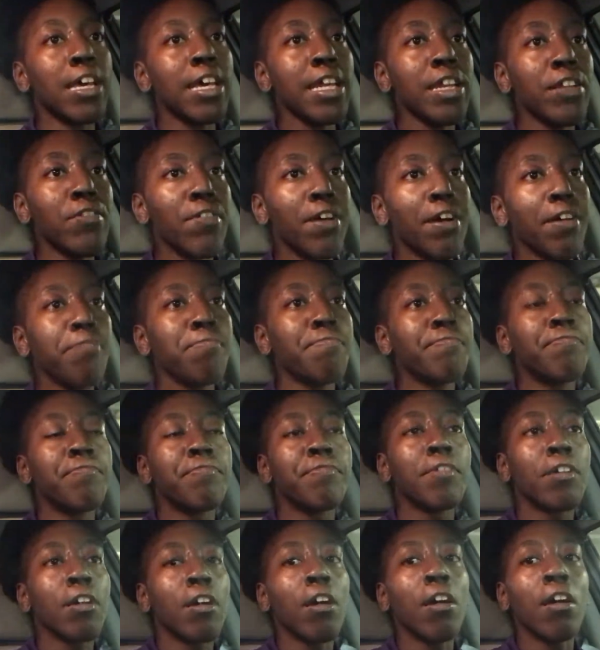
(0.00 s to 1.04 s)
Anyway,
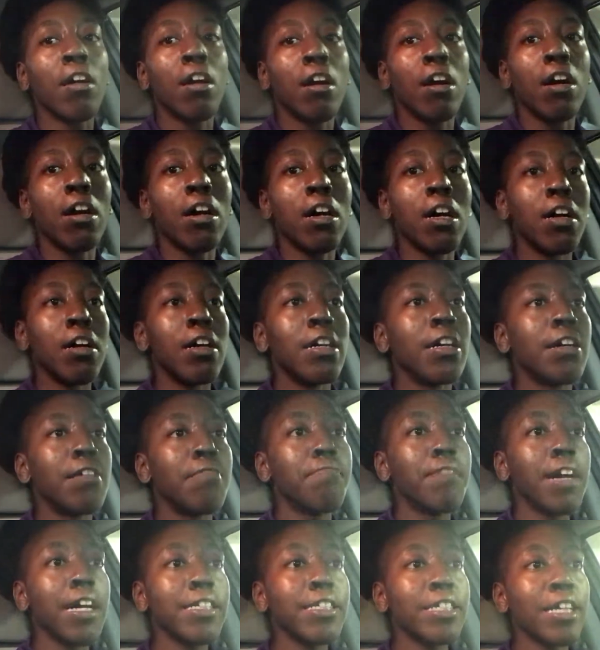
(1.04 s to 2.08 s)

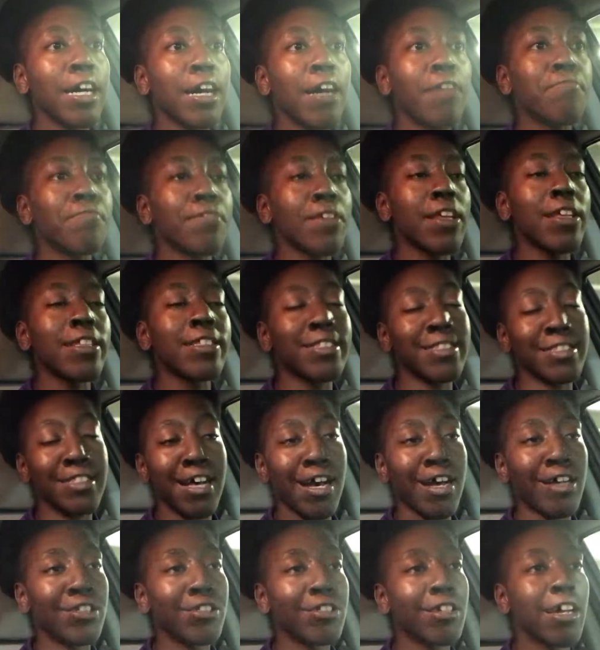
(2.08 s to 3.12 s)
my job is
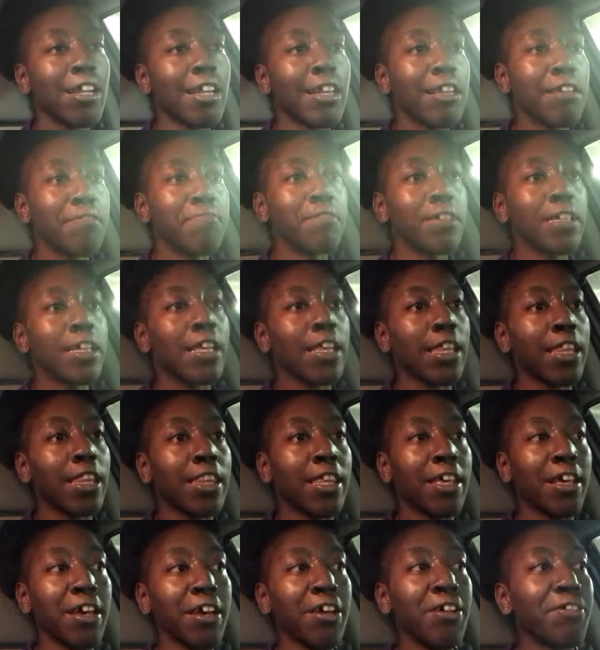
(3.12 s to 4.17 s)
not trying to let me get
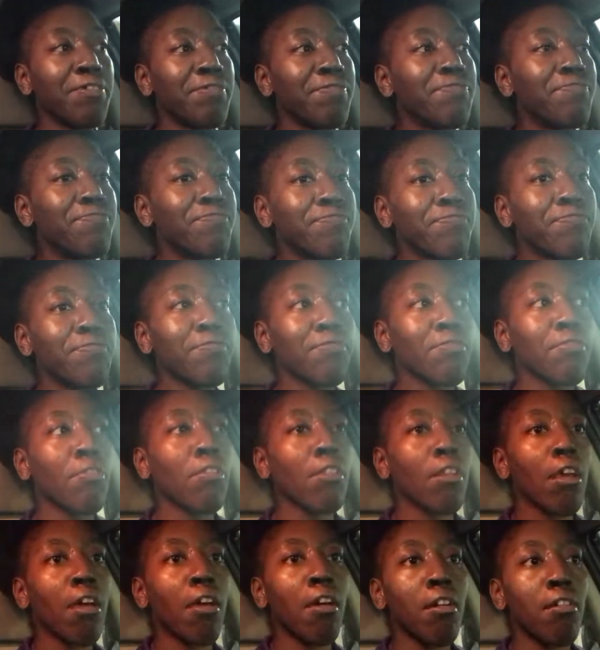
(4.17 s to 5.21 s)
thick.
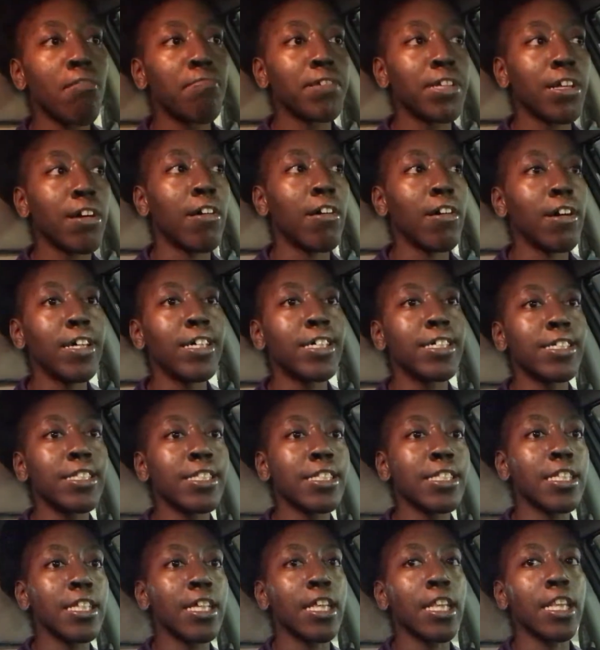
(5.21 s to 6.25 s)
Because
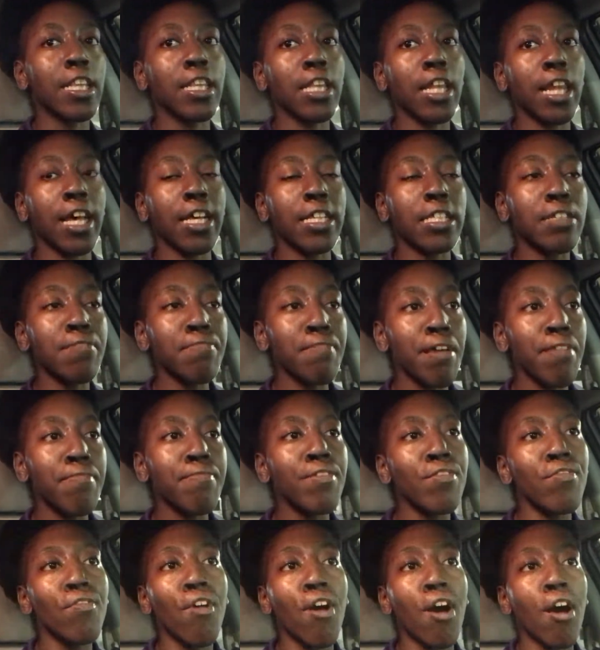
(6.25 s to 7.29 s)
they like to make
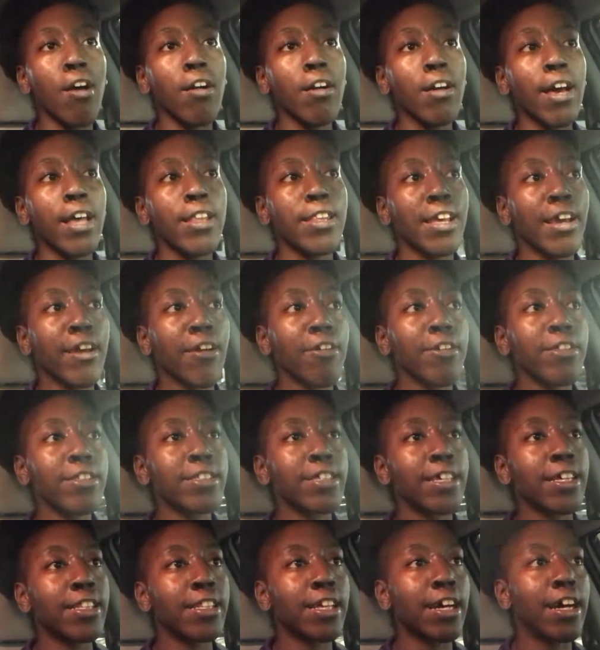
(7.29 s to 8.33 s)
me walk. I think I already
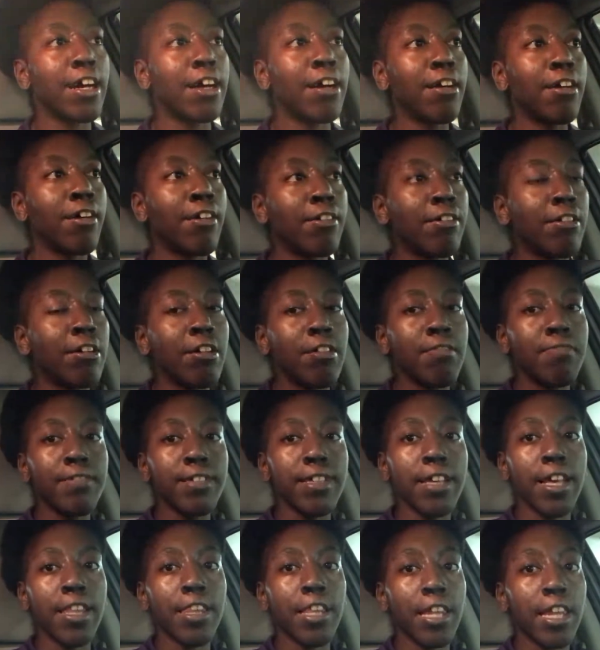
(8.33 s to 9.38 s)
said that.
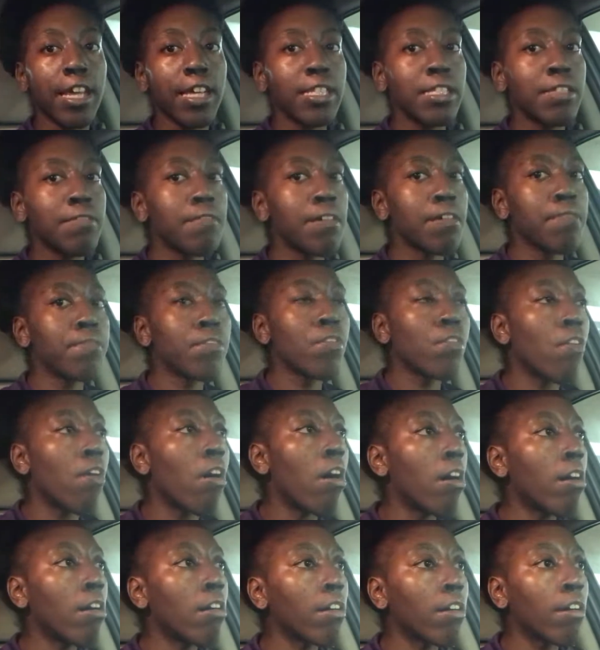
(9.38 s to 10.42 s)
But yeah, they like to make me
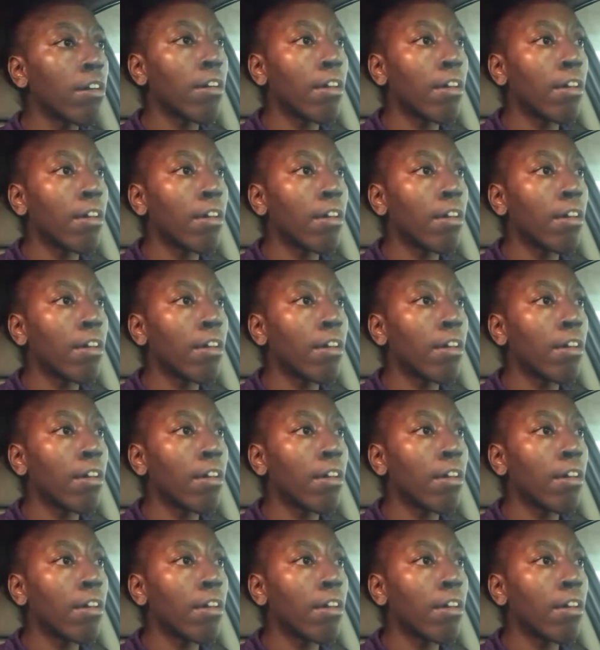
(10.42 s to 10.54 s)
walk.